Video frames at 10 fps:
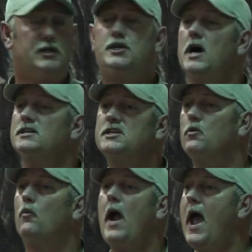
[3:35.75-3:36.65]

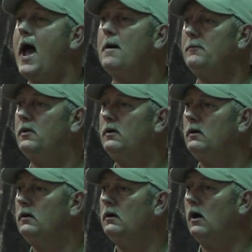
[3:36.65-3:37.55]
doesn't wrap
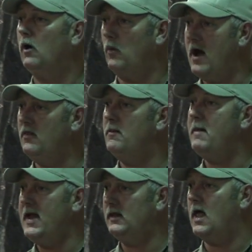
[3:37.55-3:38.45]
around the
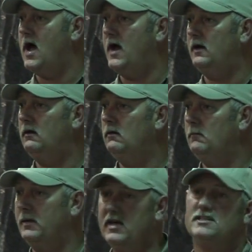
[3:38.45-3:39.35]
main line
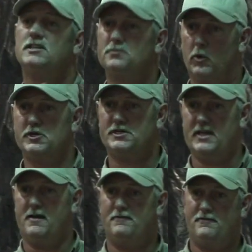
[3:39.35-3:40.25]
because it's more
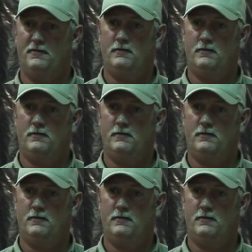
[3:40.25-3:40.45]
stiff.